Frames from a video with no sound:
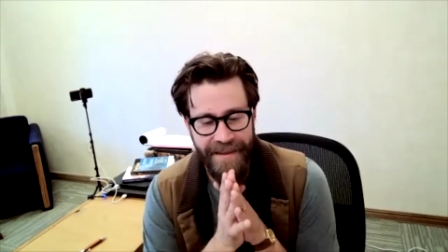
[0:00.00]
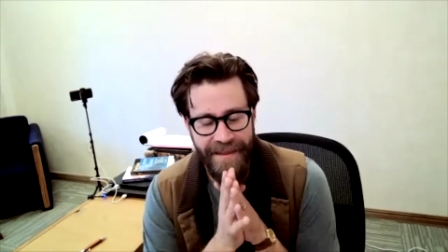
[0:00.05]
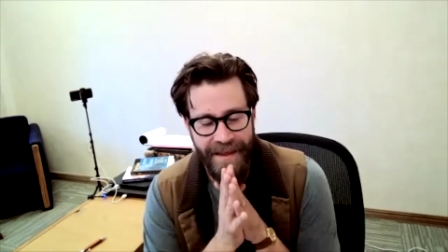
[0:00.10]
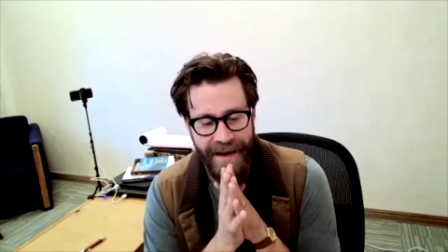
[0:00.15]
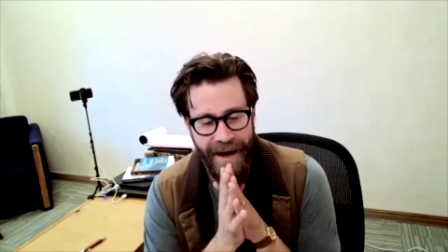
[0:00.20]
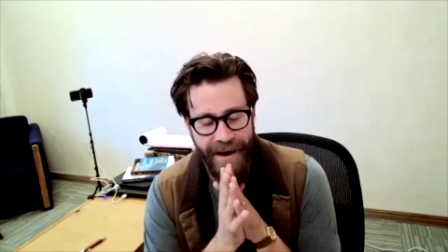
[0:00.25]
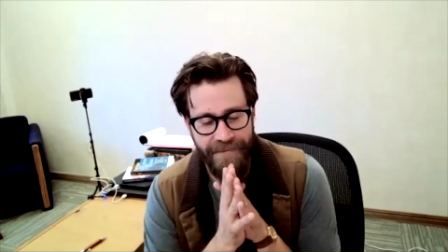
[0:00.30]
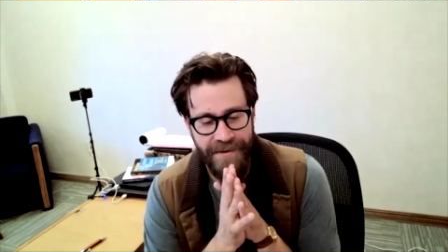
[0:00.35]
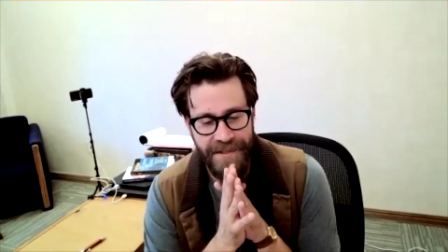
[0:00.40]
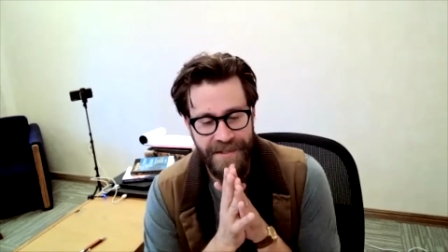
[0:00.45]
that
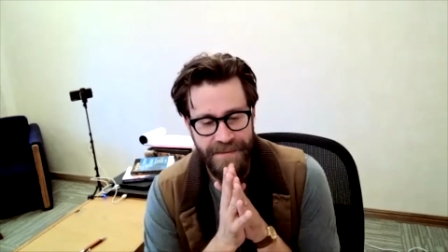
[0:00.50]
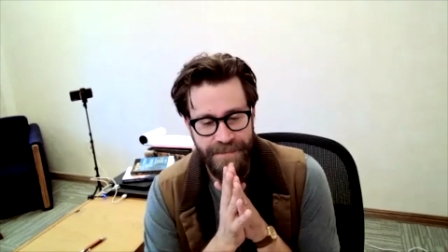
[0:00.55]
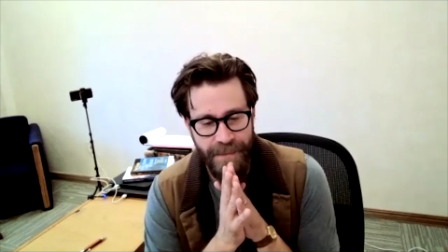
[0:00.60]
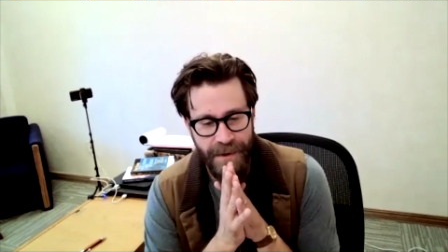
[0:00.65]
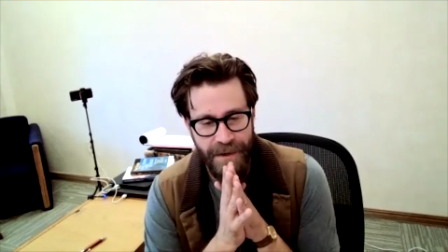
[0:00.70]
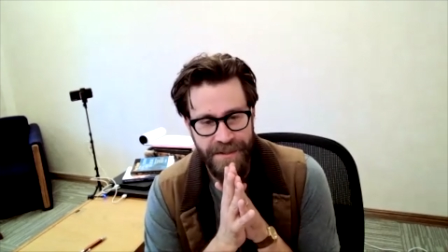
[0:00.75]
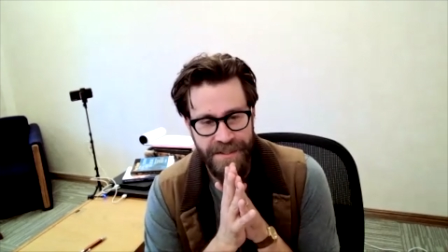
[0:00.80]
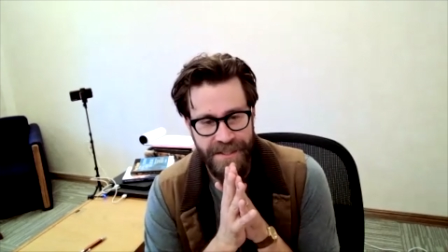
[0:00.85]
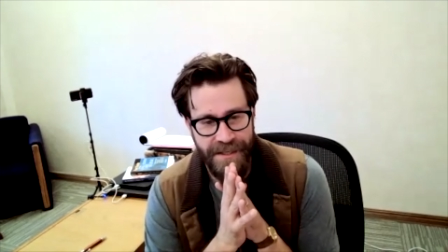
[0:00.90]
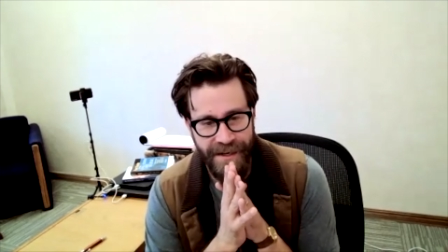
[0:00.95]
I was
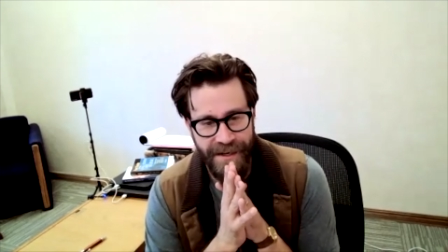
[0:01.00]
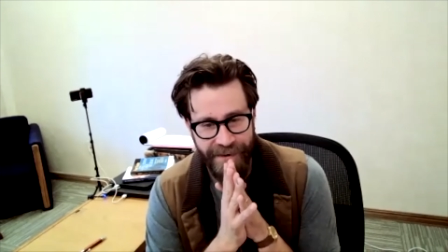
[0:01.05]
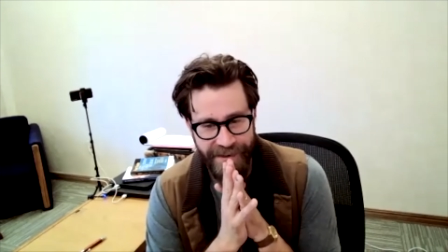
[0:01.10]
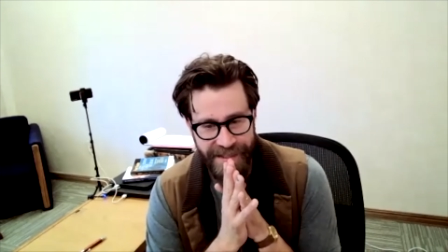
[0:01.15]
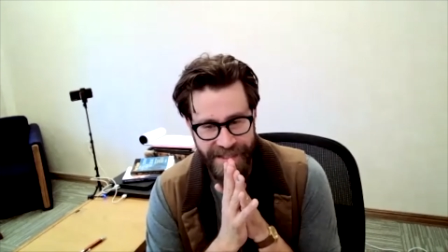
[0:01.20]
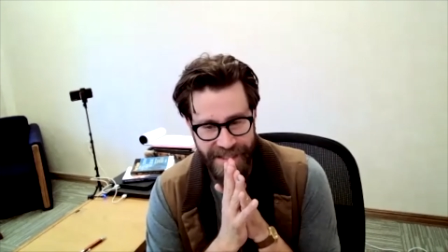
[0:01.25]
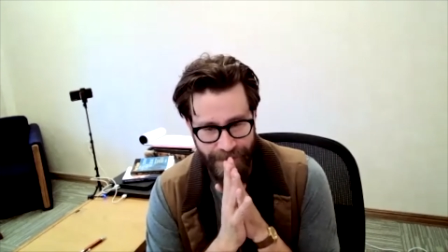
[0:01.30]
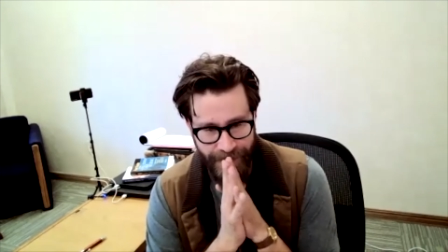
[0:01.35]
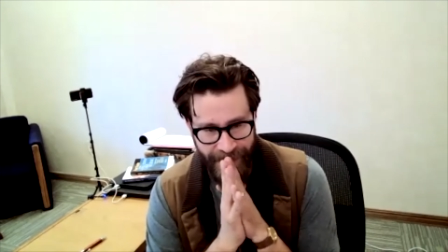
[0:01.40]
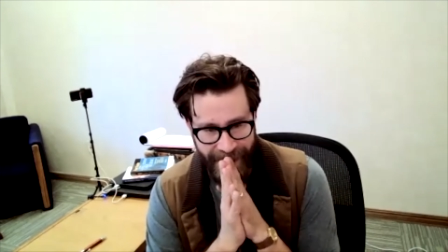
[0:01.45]
most
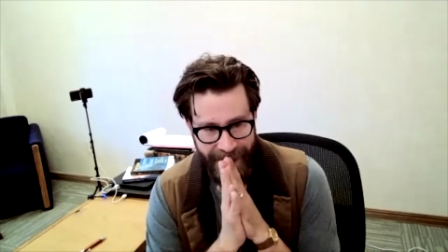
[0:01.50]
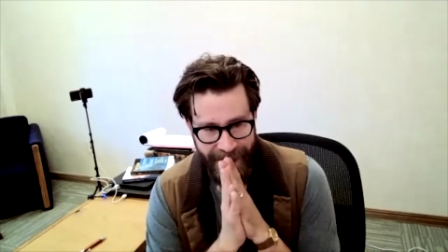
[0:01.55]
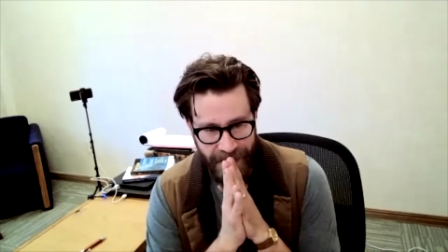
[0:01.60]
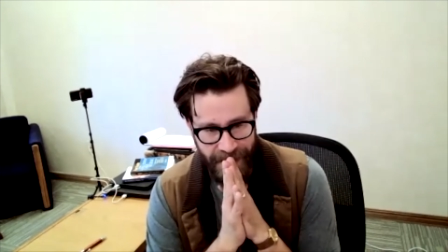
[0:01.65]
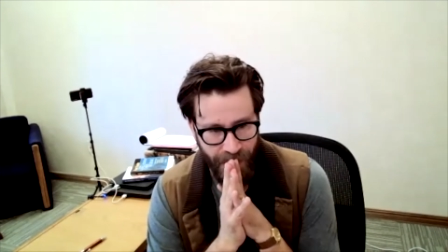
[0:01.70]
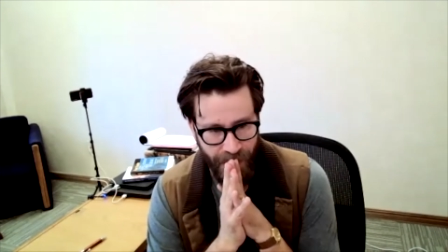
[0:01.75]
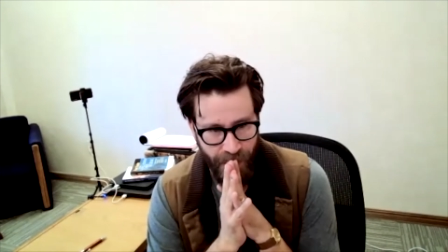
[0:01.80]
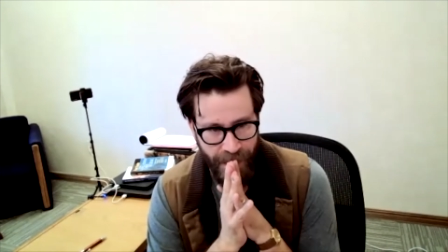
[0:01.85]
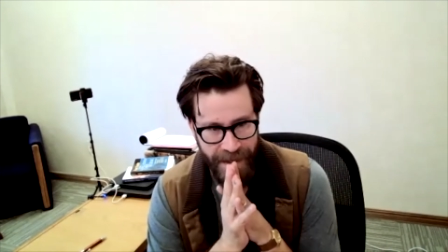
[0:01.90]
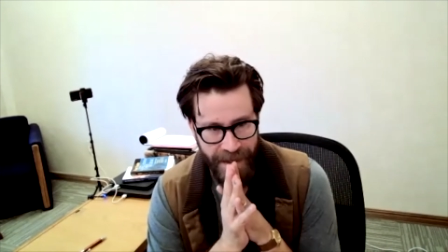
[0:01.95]
nervous about
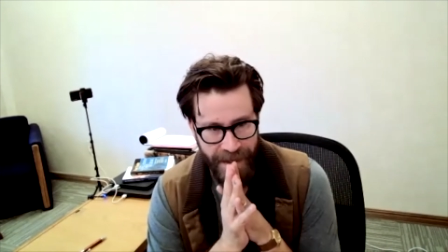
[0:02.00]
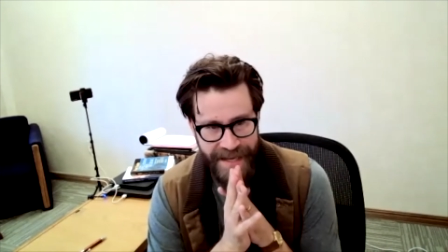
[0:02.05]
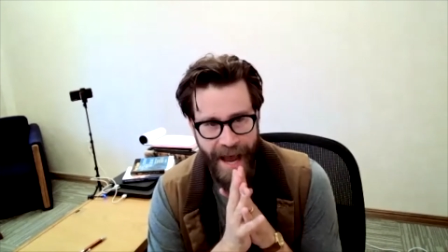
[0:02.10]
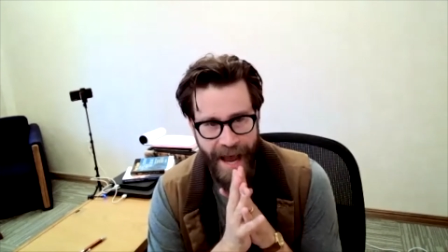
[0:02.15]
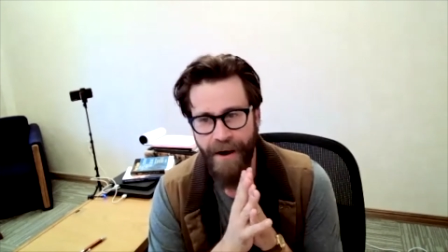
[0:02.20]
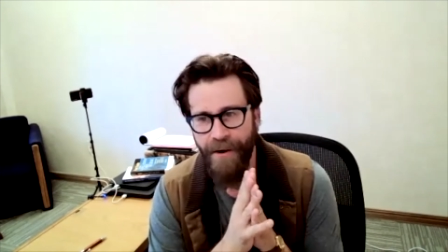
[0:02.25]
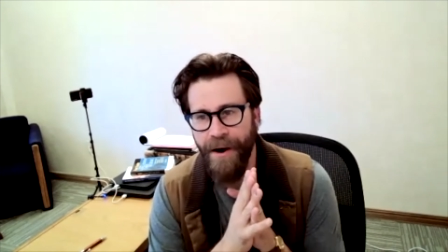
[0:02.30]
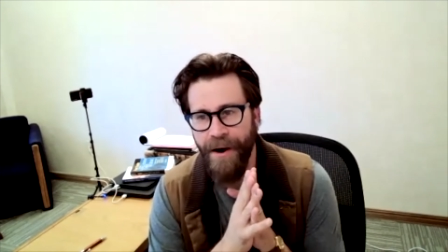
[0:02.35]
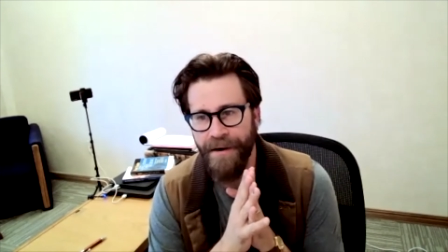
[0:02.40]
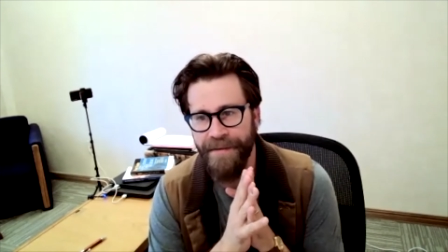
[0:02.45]
was
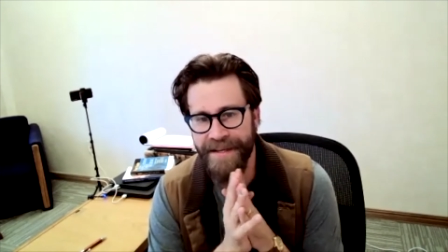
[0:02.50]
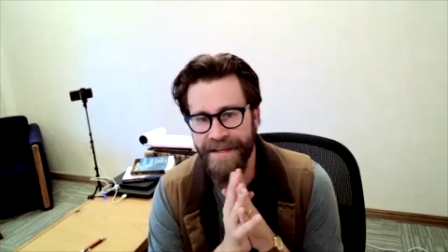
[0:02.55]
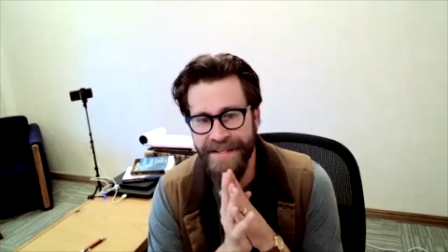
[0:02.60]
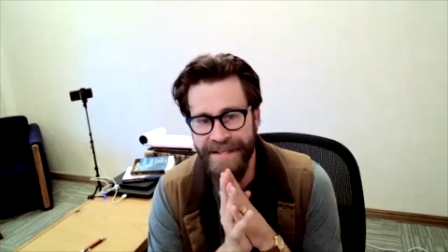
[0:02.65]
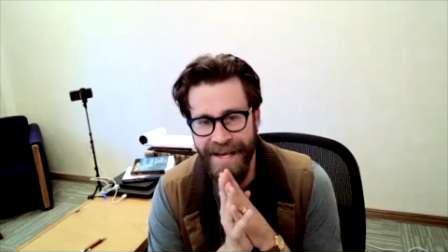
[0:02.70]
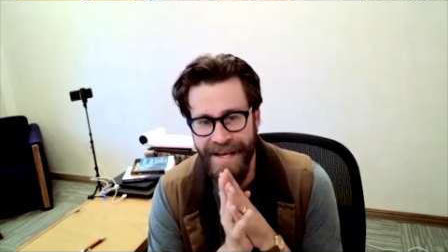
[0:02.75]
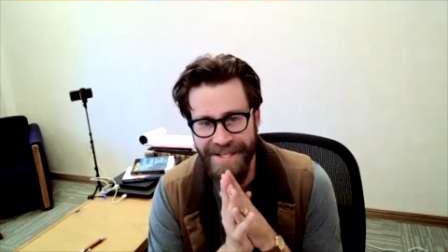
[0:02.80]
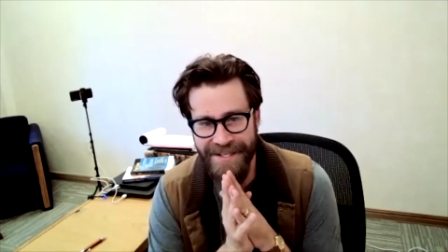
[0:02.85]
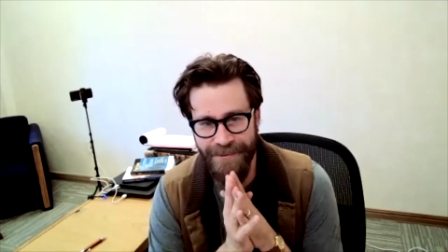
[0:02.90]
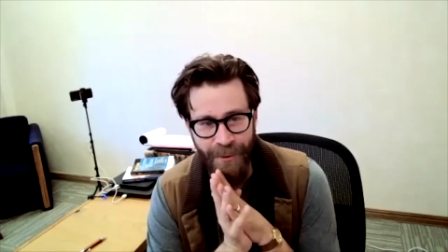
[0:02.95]
how hard the
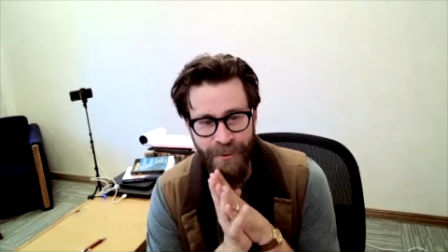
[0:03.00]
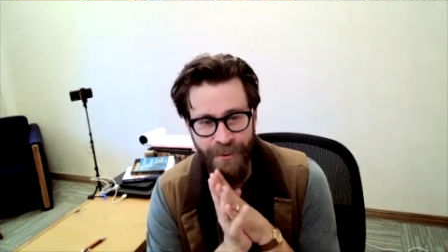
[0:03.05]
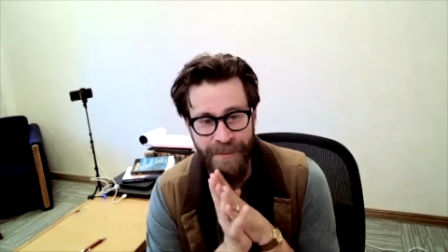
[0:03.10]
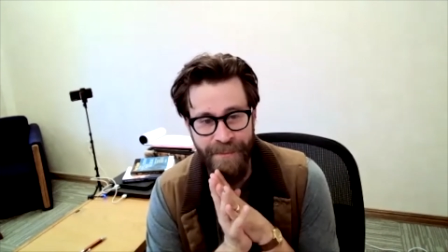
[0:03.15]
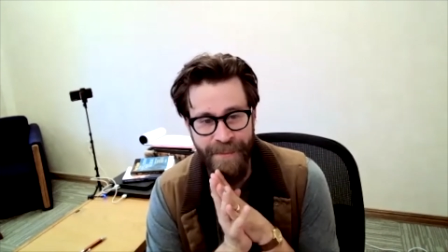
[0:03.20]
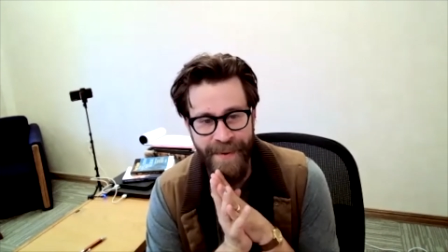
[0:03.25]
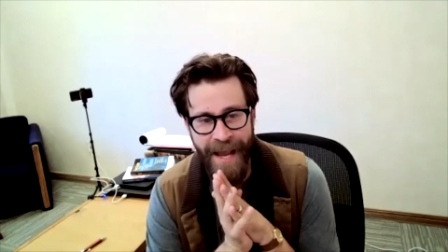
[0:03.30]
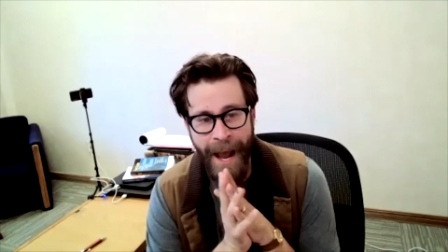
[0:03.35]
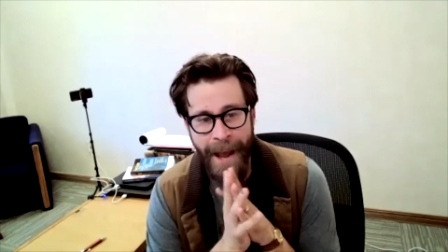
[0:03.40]
test would be.